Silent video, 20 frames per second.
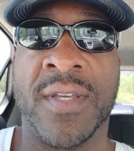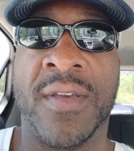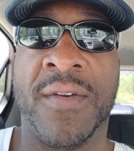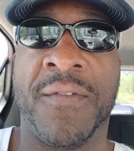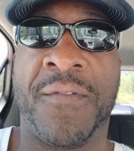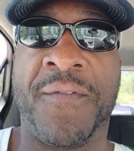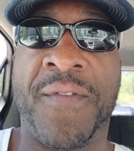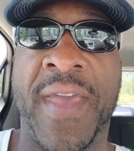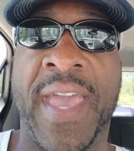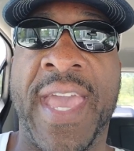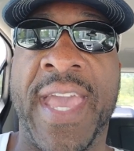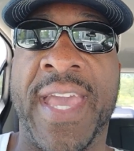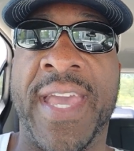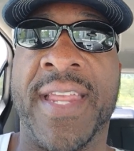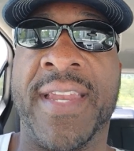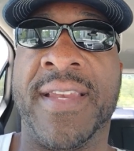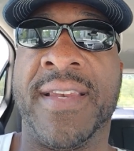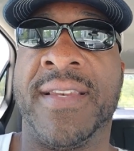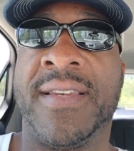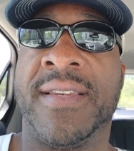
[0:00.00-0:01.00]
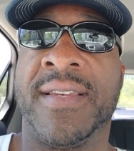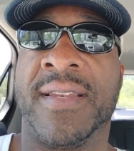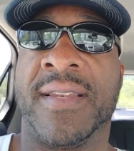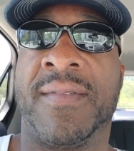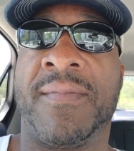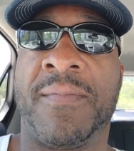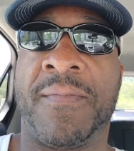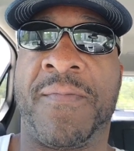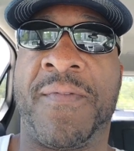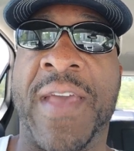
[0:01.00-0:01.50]
fan
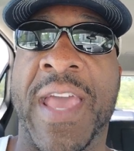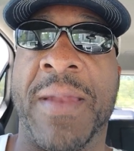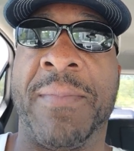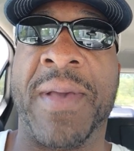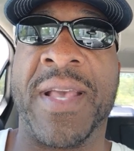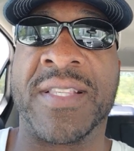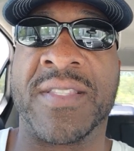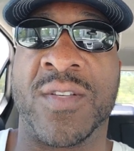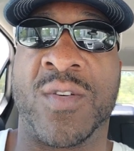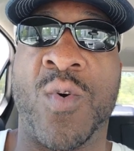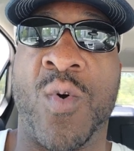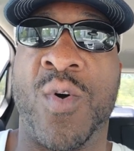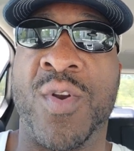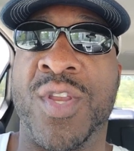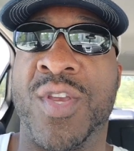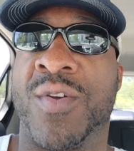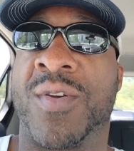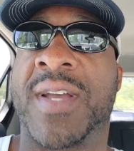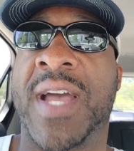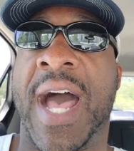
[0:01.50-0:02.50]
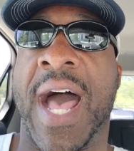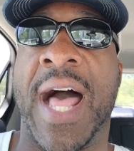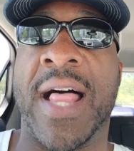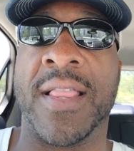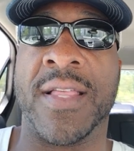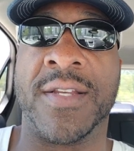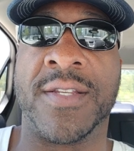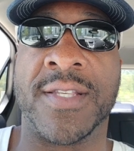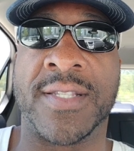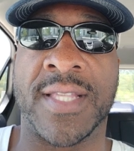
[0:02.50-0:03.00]
base of going to your
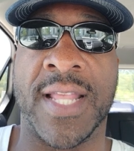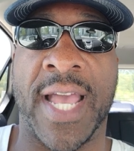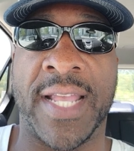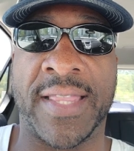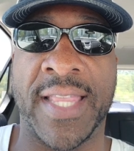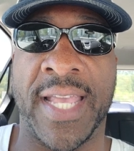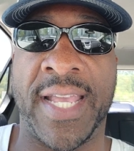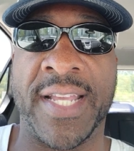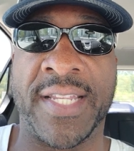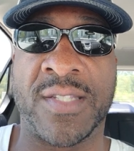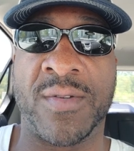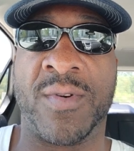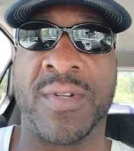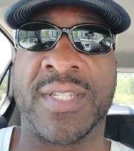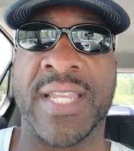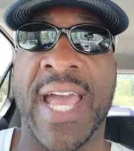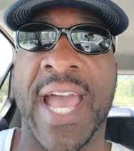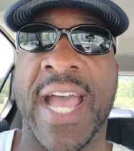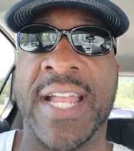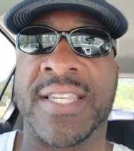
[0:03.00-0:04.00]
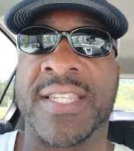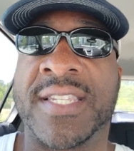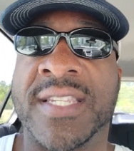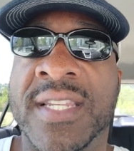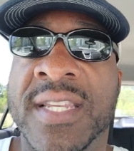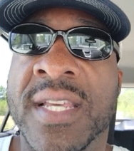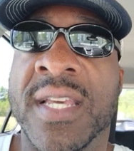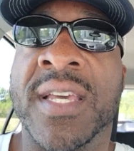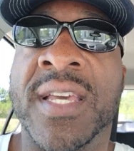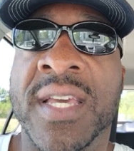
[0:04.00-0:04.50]
college. It's like they get to attach
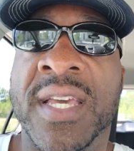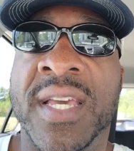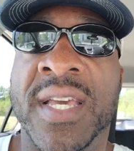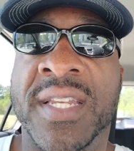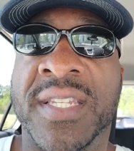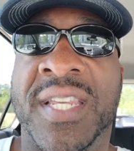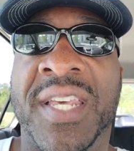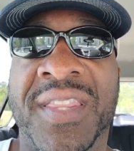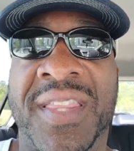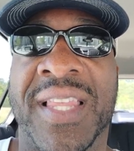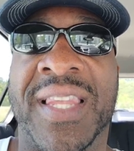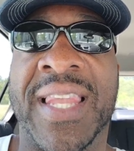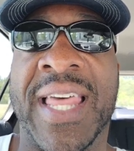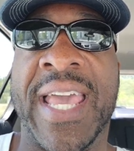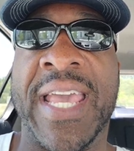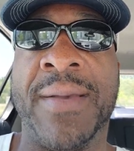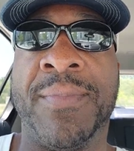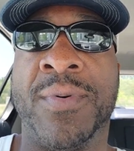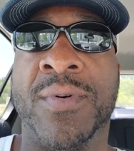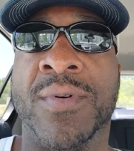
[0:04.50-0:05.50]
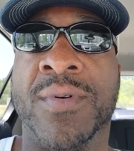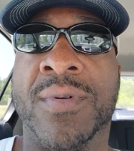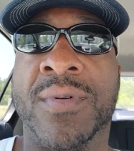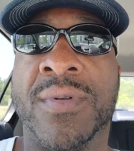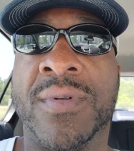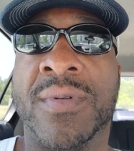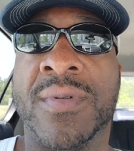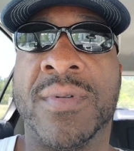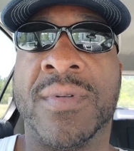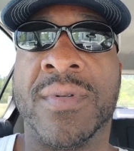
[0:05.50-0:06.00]
to the label.
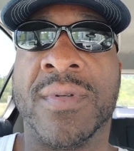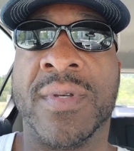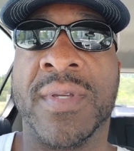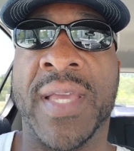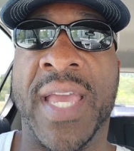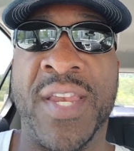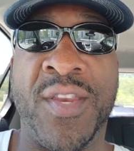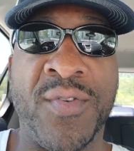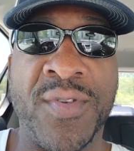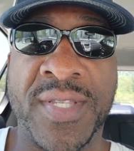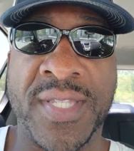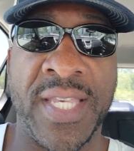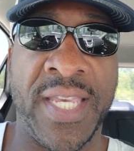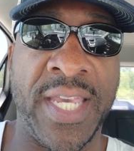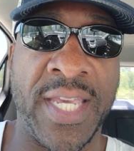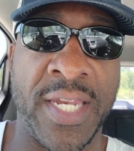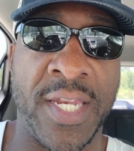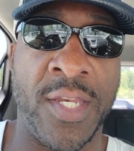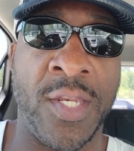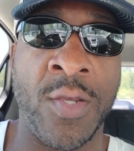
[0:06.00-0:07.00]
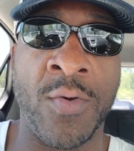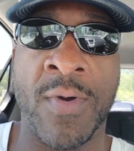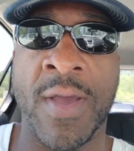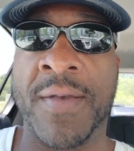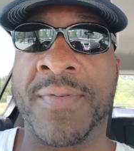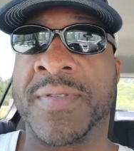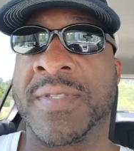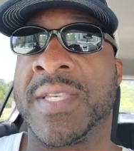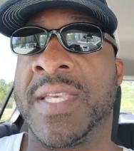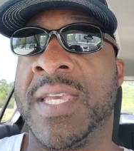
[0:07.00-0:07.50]
And you see it in
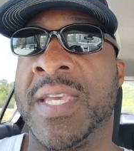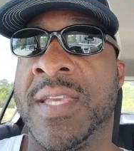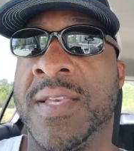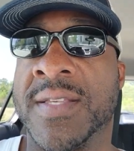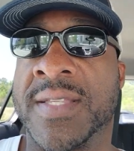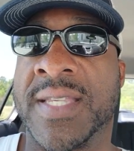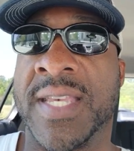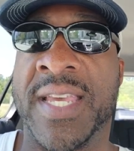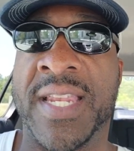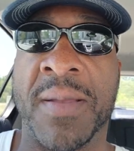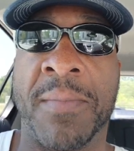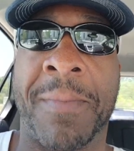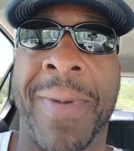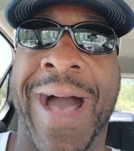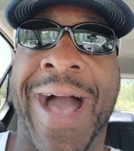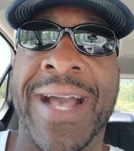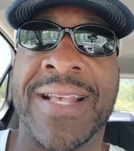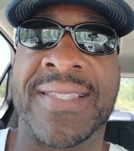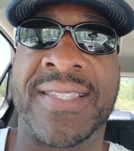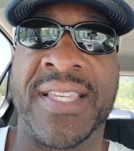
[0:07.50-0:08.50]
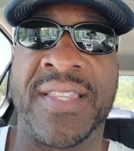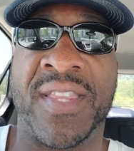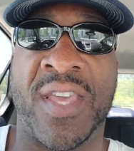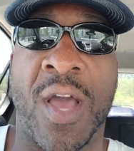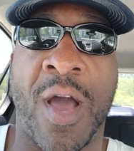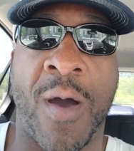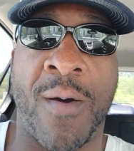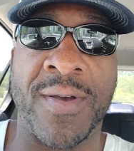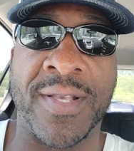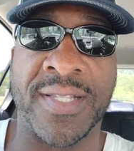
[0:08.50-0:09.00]
UFC, you see it in boxing, they
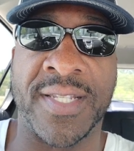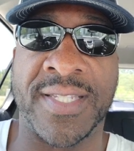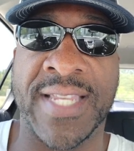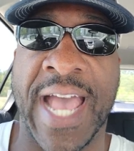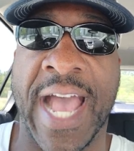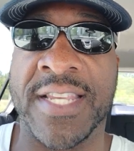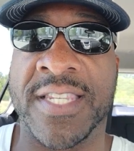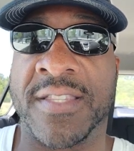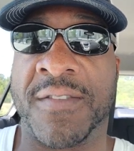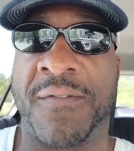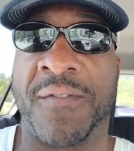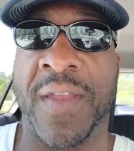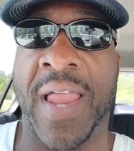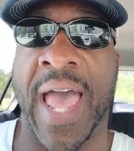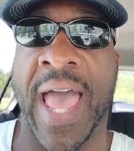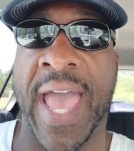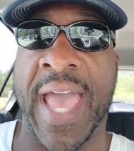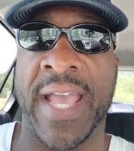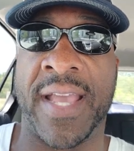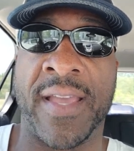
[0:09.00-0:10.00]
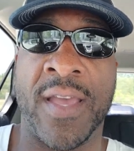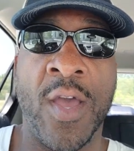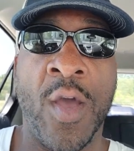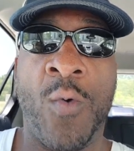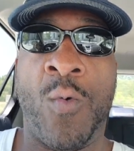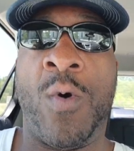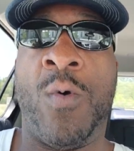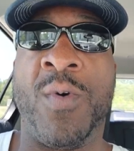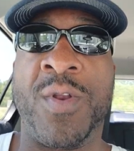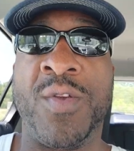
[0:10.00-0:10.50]
always attach the flag.
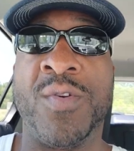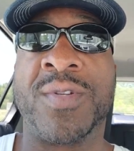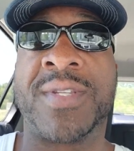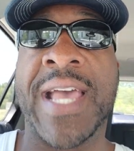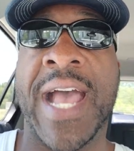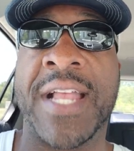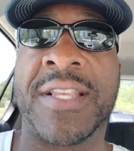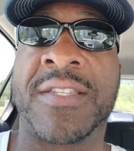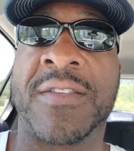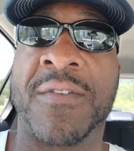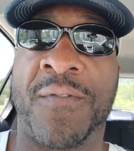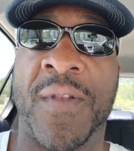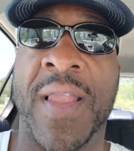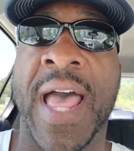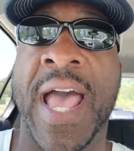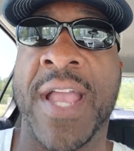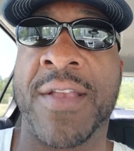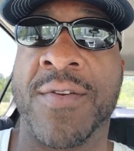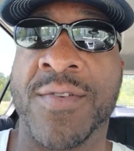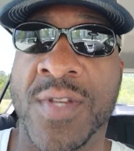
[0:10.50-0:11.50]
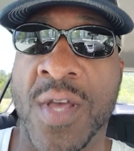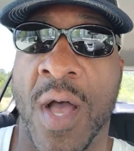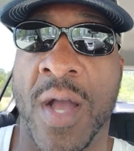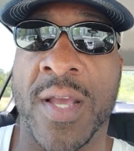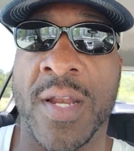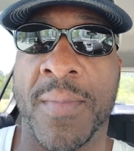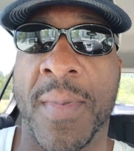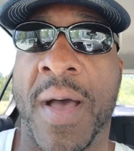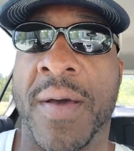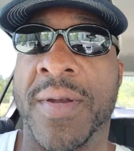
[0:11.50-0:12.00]
Well, when you attach the flag, you're
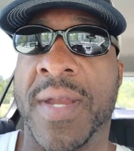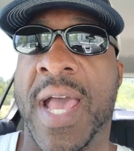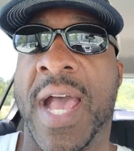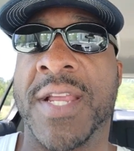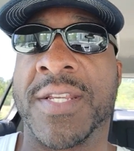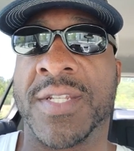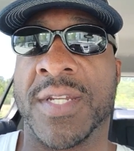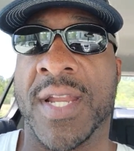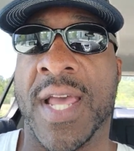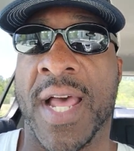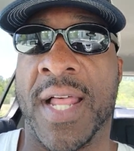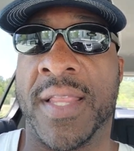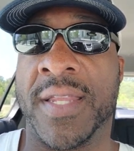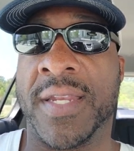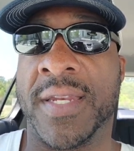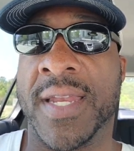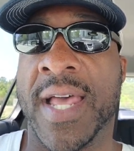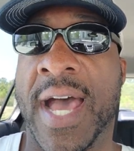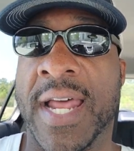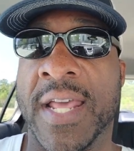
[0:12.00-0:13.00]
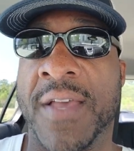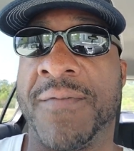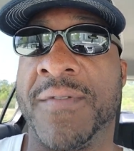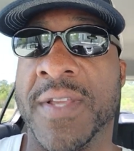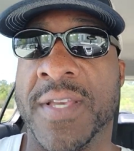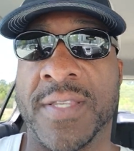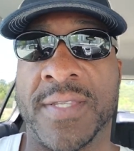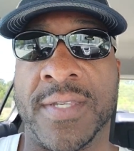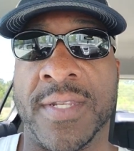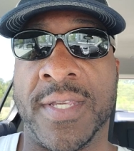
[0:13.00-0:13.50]
talking about nationality, not
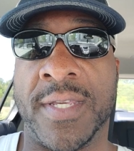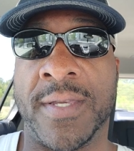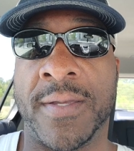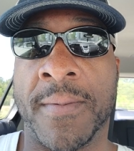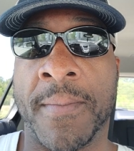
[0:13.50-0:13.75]
ethnicity.